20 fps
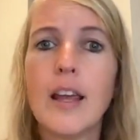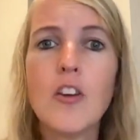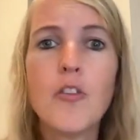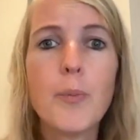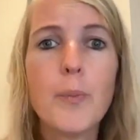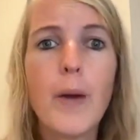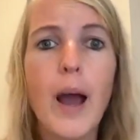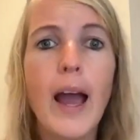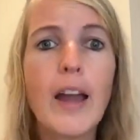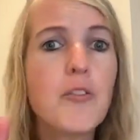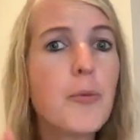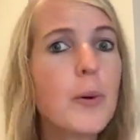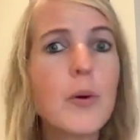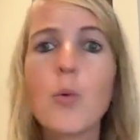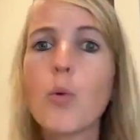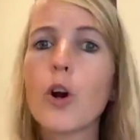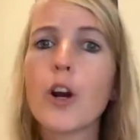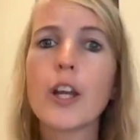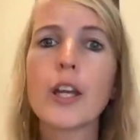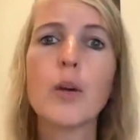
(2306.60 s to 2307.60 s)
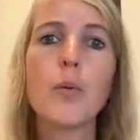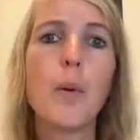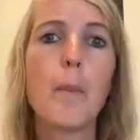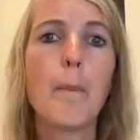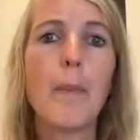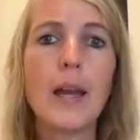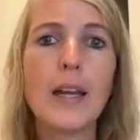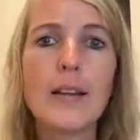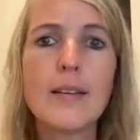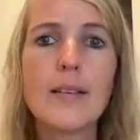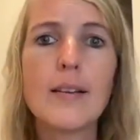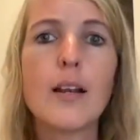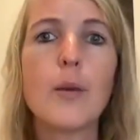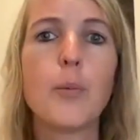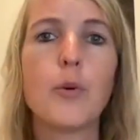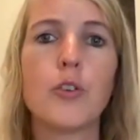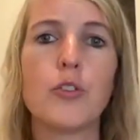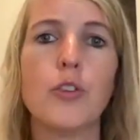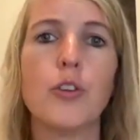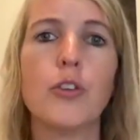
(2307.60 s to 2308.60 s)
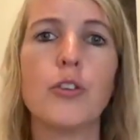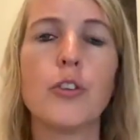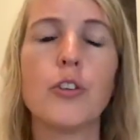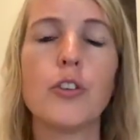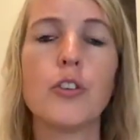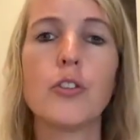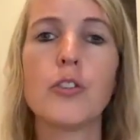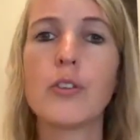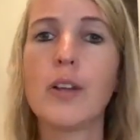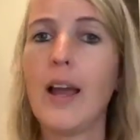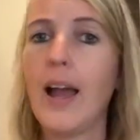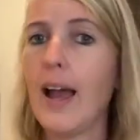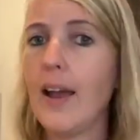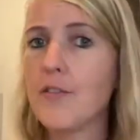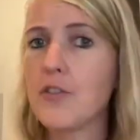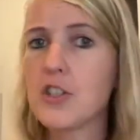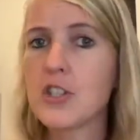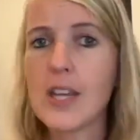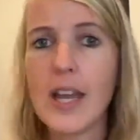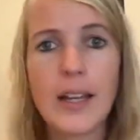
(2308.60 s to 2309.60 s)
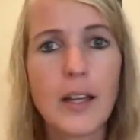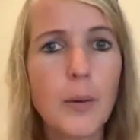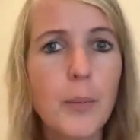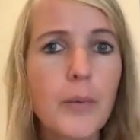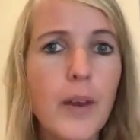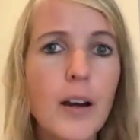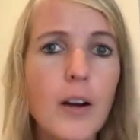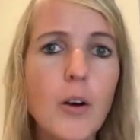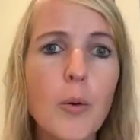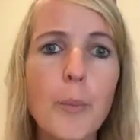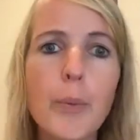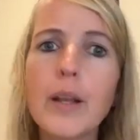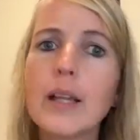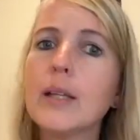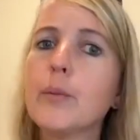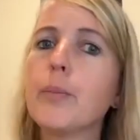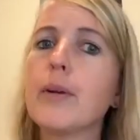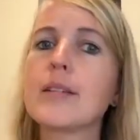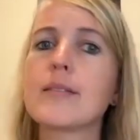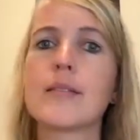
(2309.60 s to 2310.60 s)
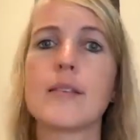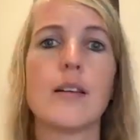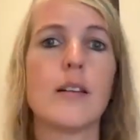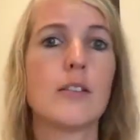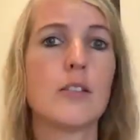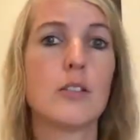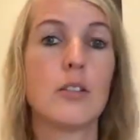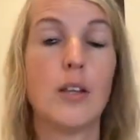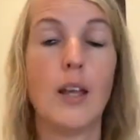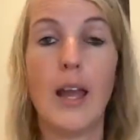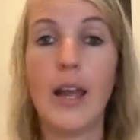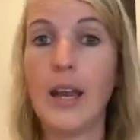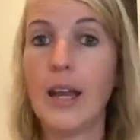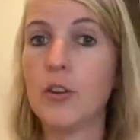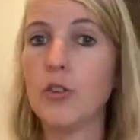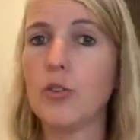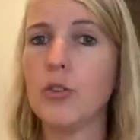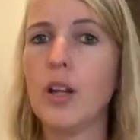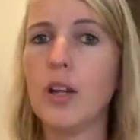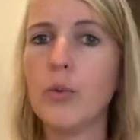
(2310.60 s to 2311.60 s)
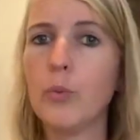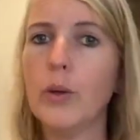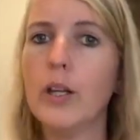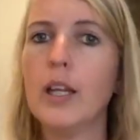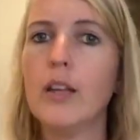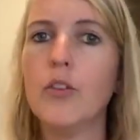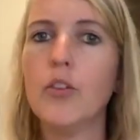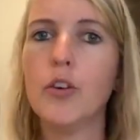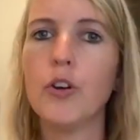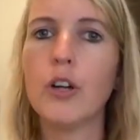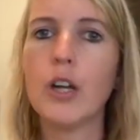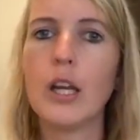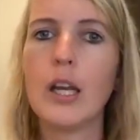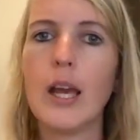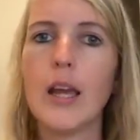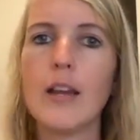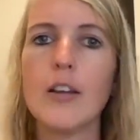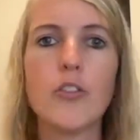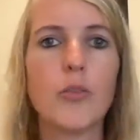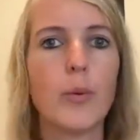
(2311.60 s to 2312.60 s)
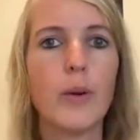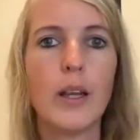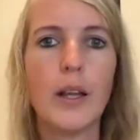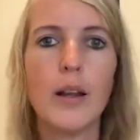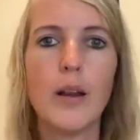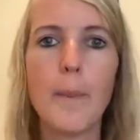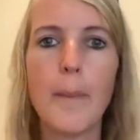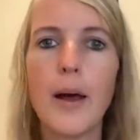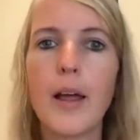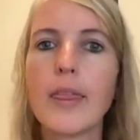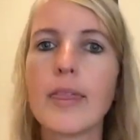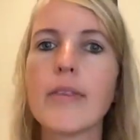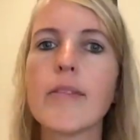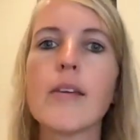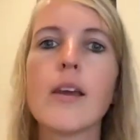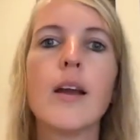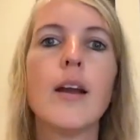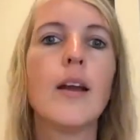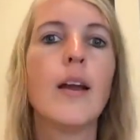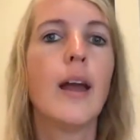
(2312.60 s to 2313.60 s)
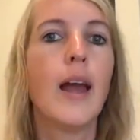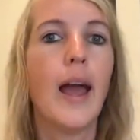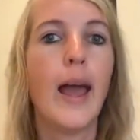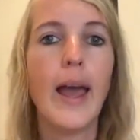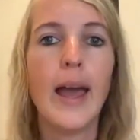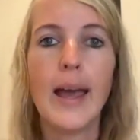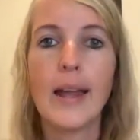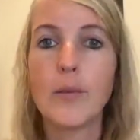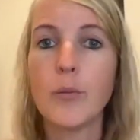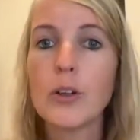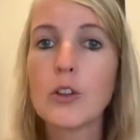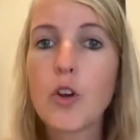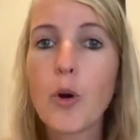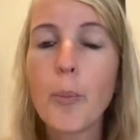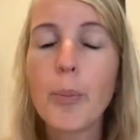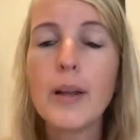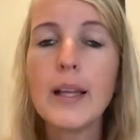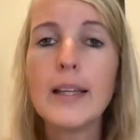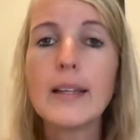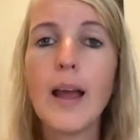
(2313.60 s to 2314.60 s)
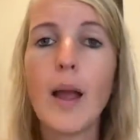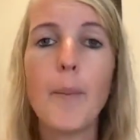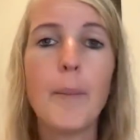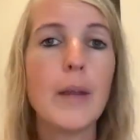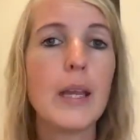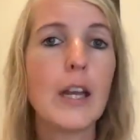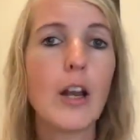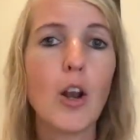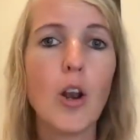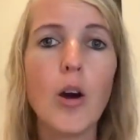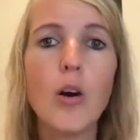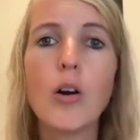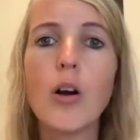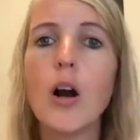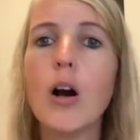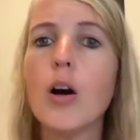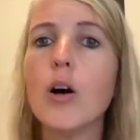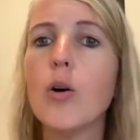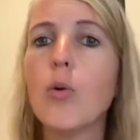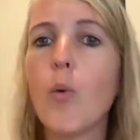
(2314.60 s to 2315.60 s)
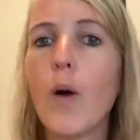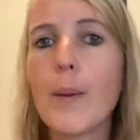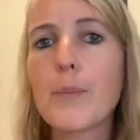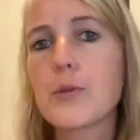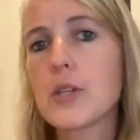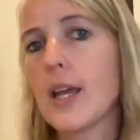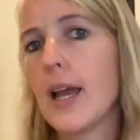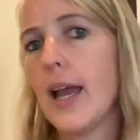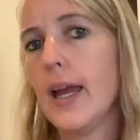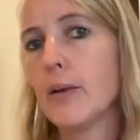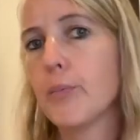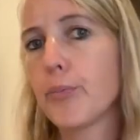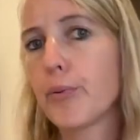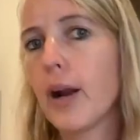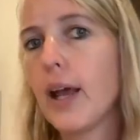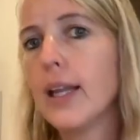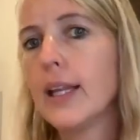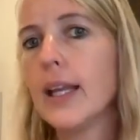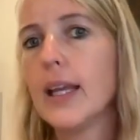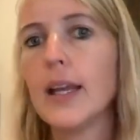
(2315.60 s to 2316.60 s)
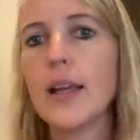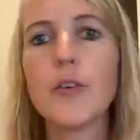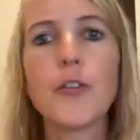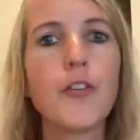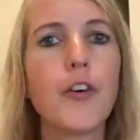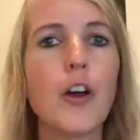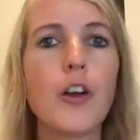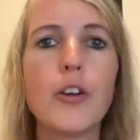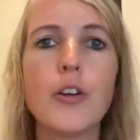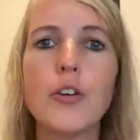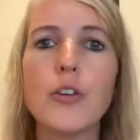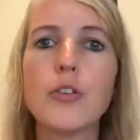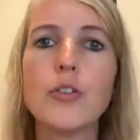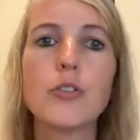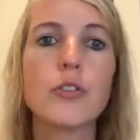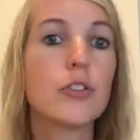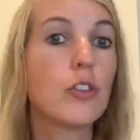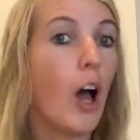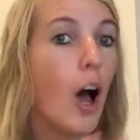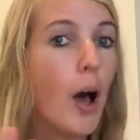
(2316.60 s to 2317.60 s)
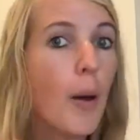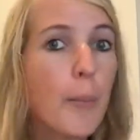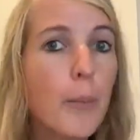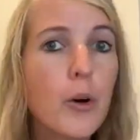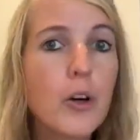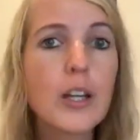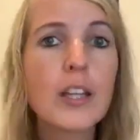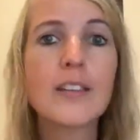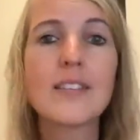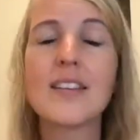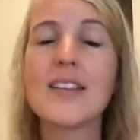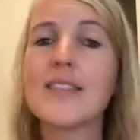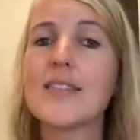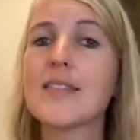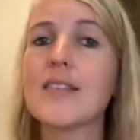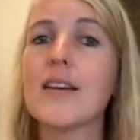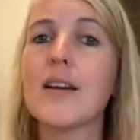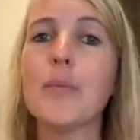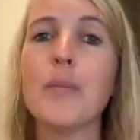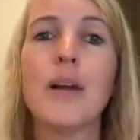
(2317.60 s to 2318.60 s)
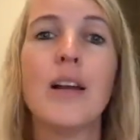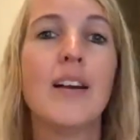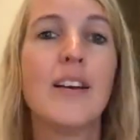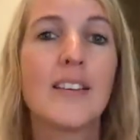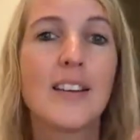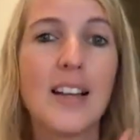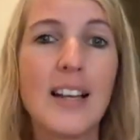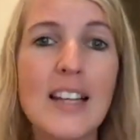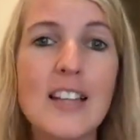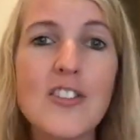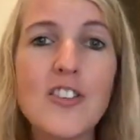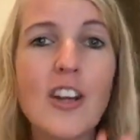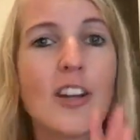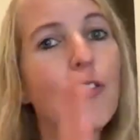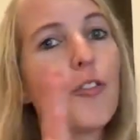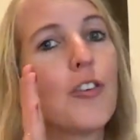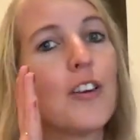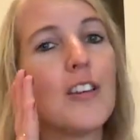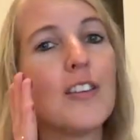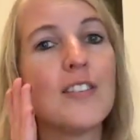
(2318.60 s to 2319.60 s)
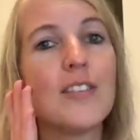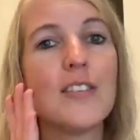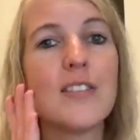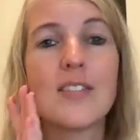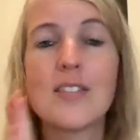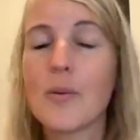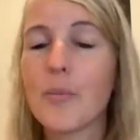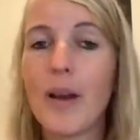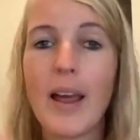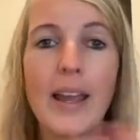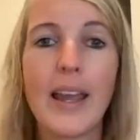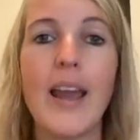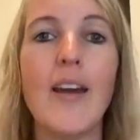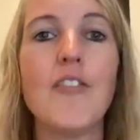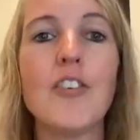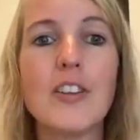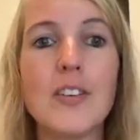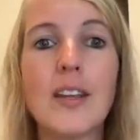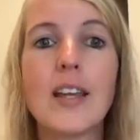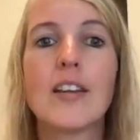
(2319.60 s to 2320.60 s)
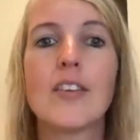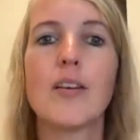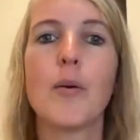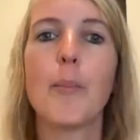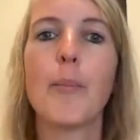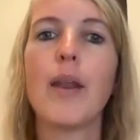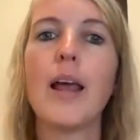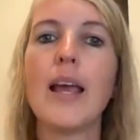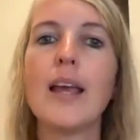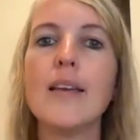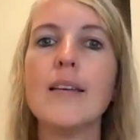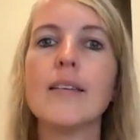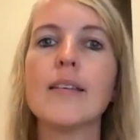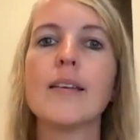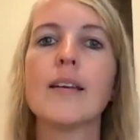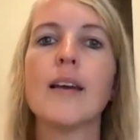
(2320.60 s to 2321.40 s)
I've been working with many sleep consultants. I've set up their complete business, and I do that within 30 days, within a month. And with complete, I mean logo, website, branding, funnels, the onboarding system, the lead gen system, like everything is in place.